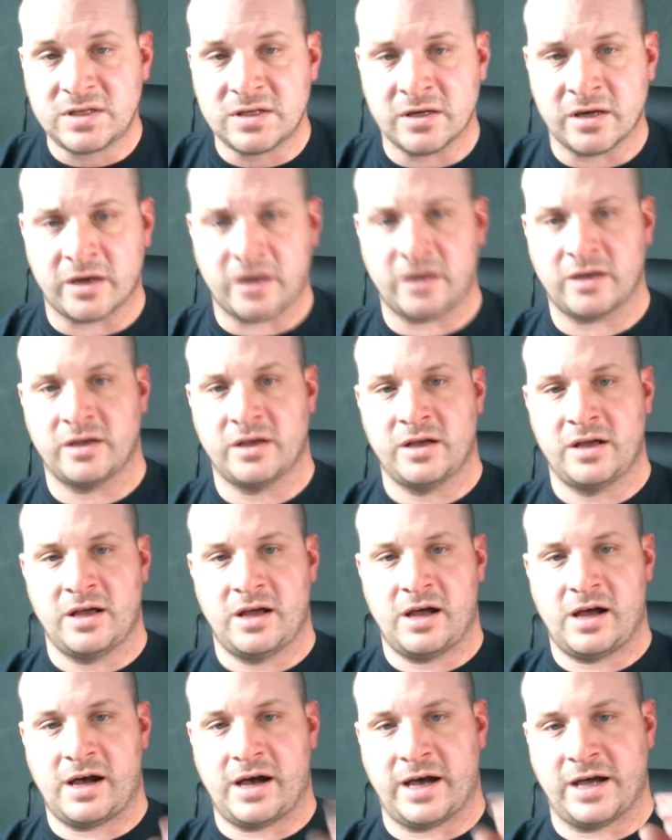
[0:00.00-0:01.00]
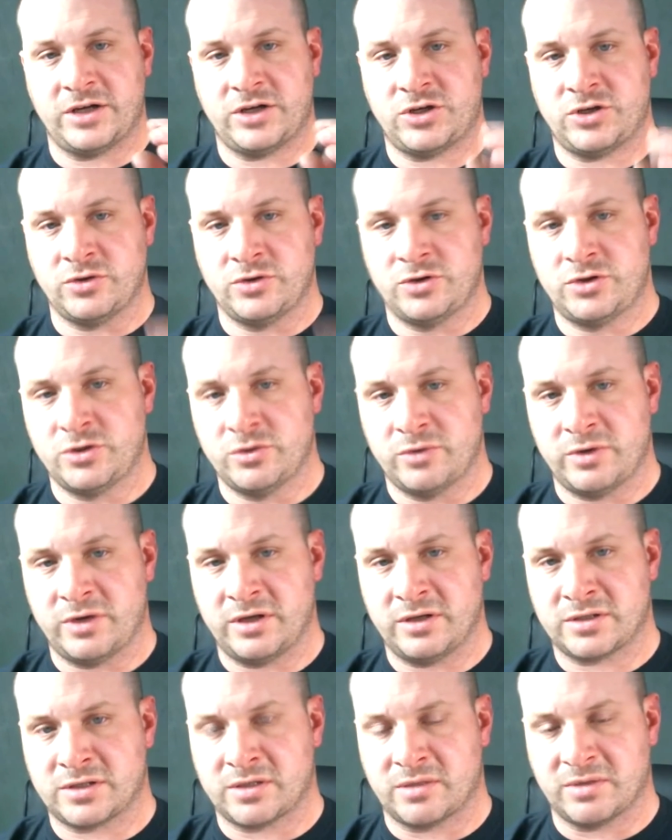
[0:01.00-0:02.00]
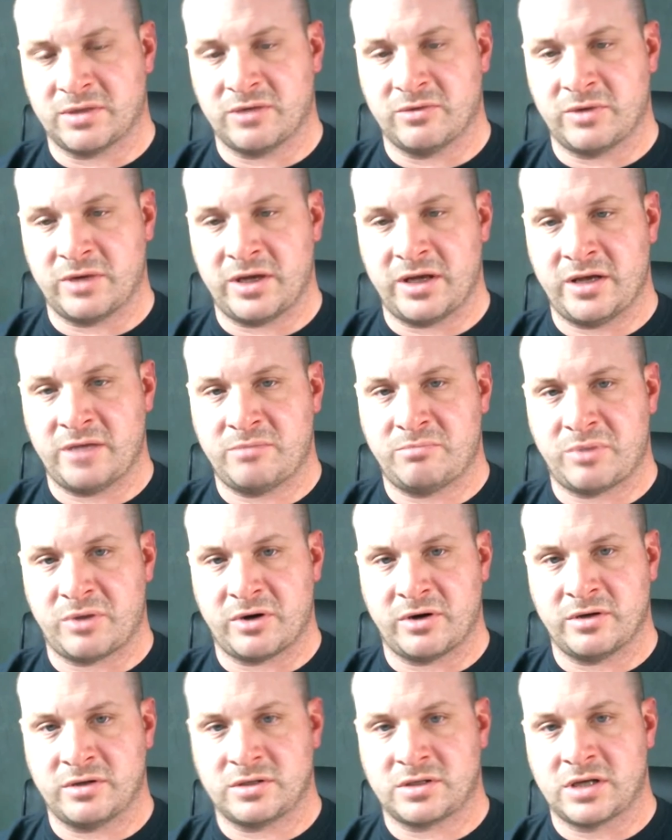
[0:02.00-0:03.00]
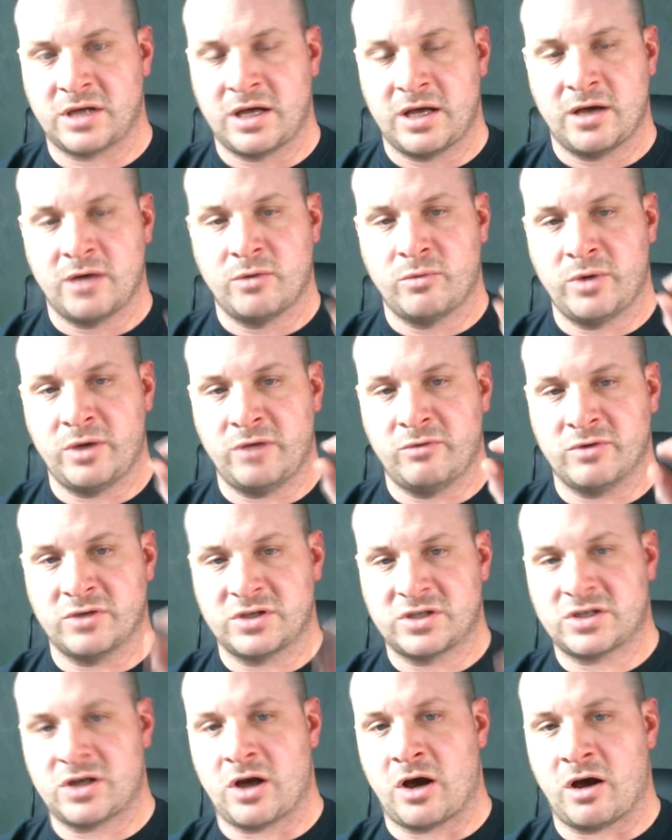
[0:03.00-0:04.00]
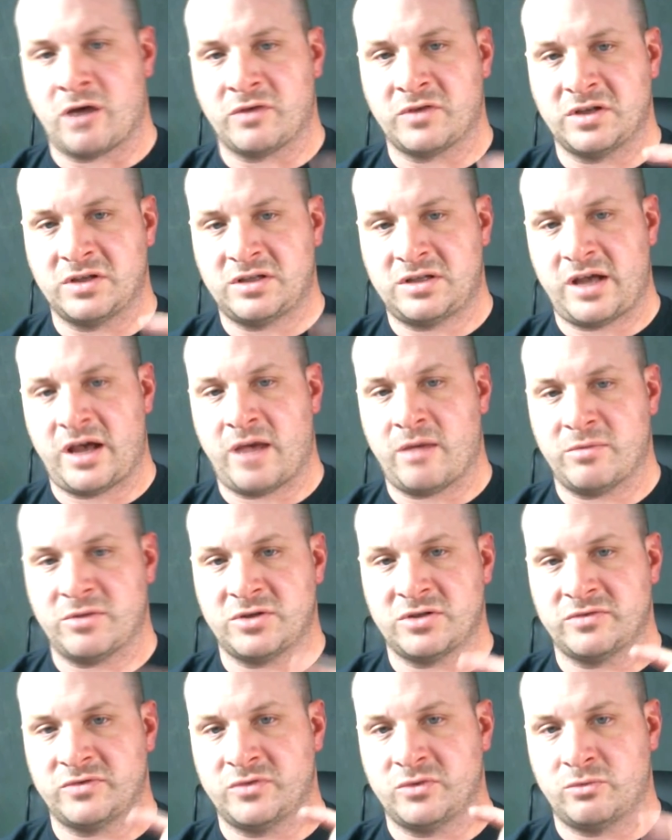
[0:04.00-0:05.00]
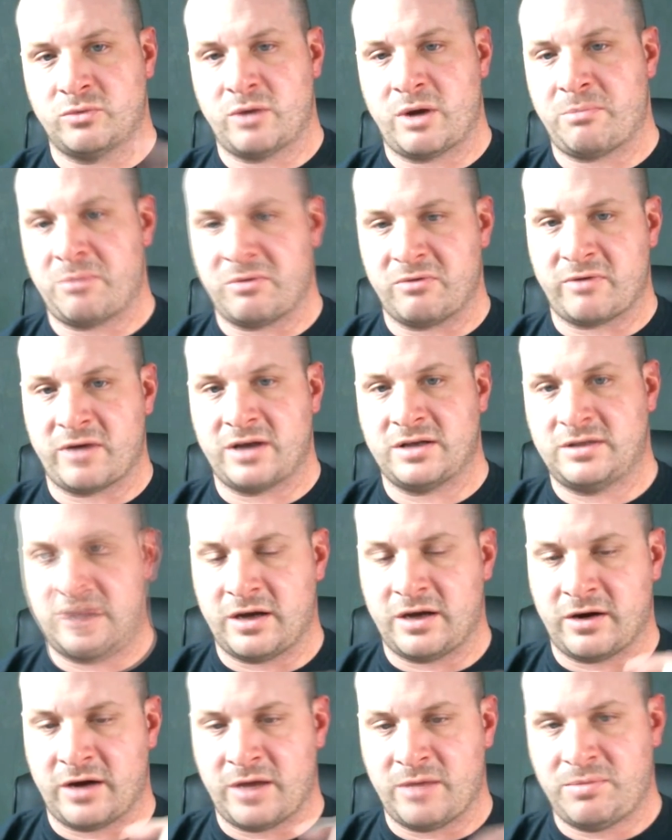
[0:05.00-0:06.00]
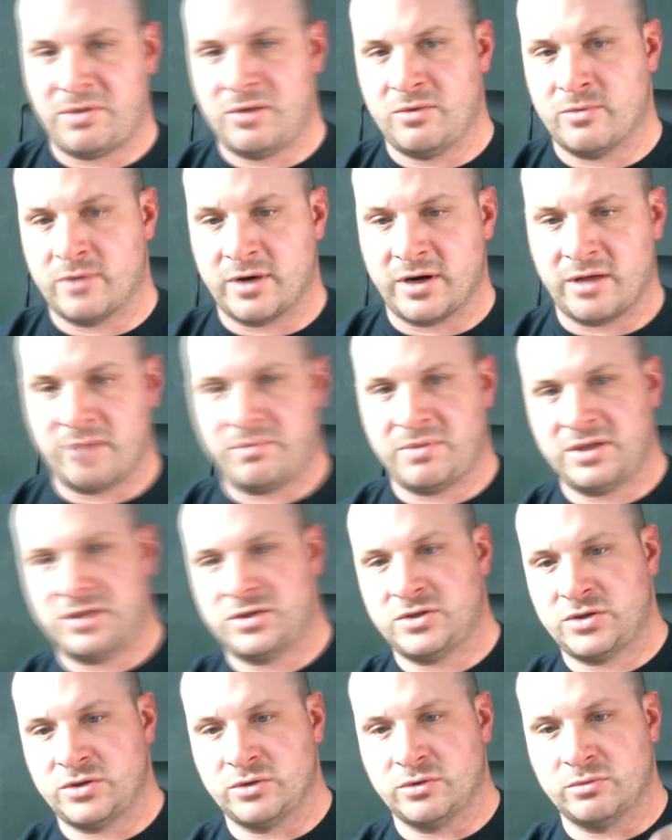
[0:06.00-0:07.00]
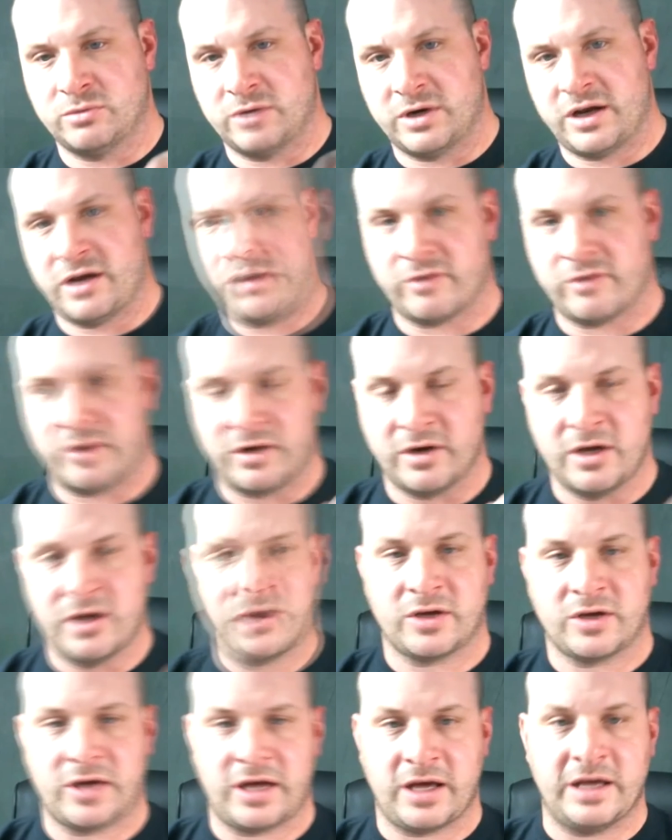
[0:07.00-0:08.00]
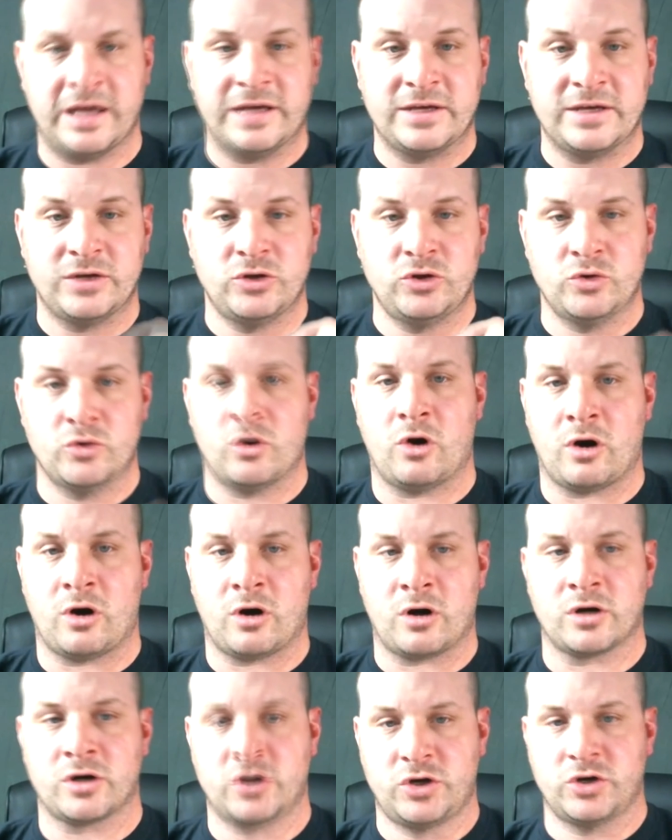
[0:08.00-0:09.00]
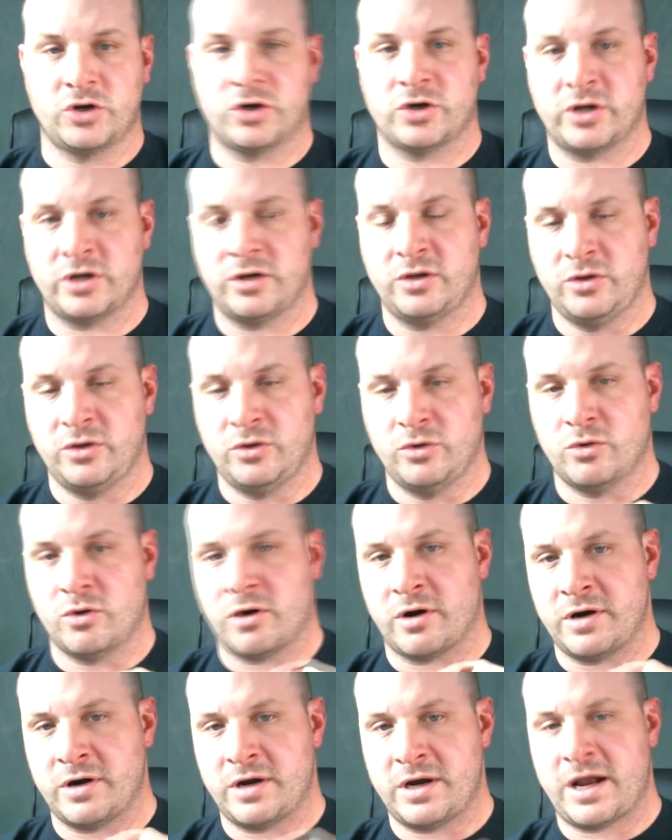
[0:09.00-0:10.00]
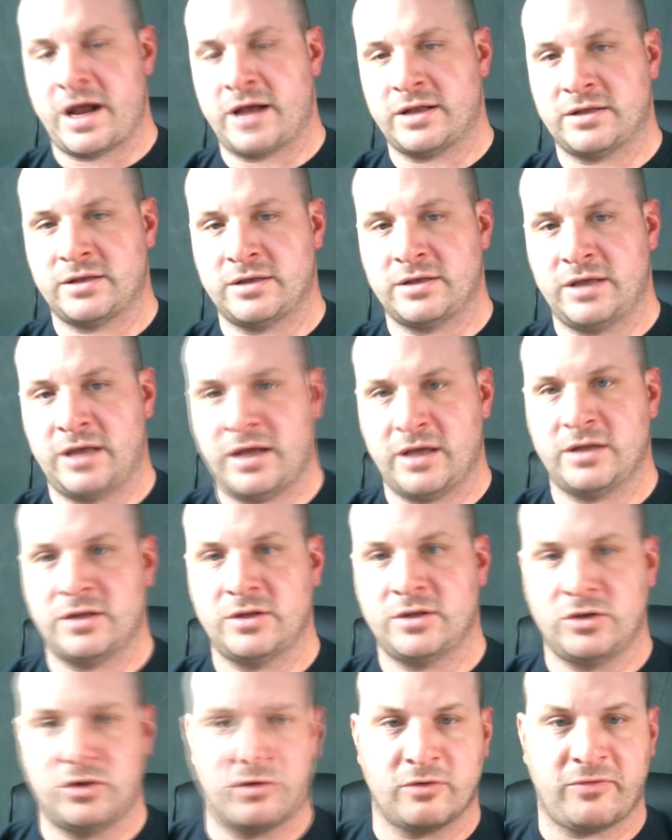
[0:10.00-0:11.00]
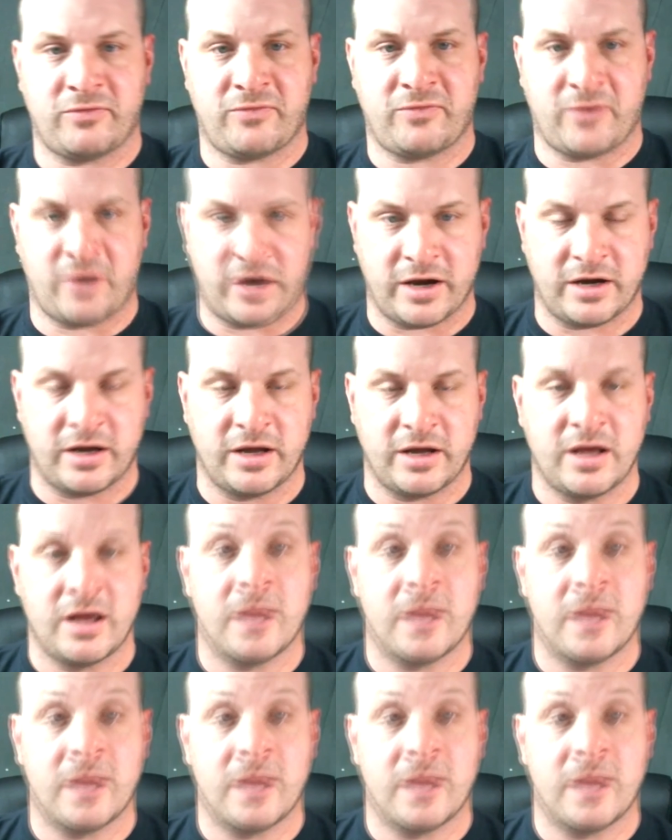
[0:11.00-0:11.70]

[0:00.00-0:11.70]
All right, I shoot you with something where it burns. We resolve the damage of the weapon right there, AP1, AP2, whatever. Okay, you are good. You are not hit. You're fine.